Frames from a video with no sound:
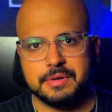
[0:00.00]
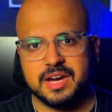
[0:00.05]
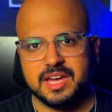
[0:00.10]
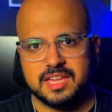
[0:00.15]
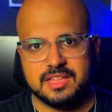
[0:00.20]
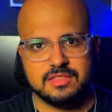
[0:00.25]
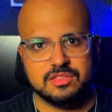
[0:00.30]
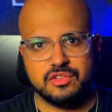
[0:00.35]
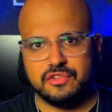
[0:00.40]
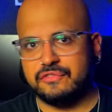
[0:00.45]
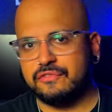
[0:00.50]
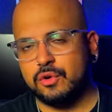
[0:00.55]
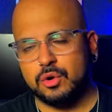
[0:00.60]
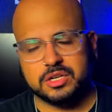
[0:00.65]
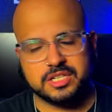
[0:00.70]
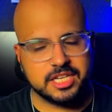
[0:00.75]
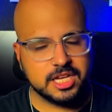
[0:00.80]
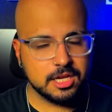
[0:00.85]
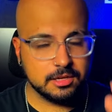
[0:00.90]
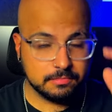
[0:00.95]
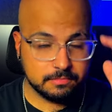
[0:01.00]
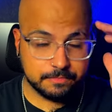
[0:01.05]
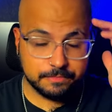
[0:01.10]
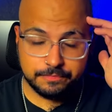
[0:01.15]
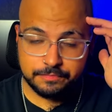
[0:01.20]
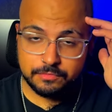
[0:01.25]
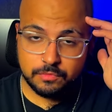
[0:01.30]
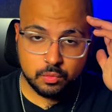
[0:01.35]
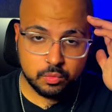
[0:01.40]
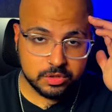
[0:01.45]
But the fourteen
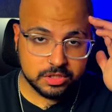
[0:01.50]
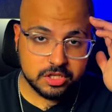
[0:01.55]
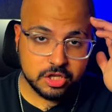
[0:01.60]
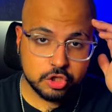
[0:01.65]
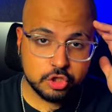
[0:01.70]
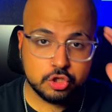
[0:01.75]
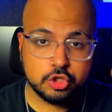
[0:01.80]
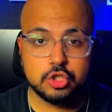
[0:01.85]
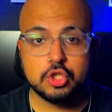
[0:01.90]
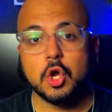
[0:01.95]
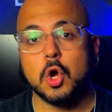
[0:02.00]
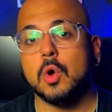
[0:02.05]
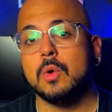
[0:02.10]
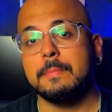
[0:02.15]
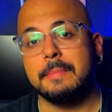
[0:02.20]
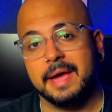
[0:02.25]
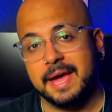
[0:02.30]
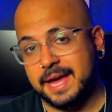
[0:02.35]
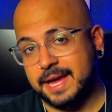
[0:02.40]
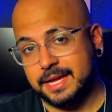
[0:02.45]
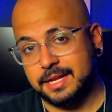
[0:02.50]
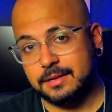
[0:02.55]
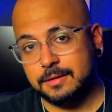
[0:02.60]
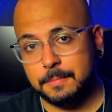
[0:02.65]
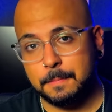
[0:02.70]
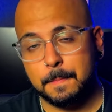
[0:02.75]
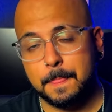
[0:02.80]
was so bad.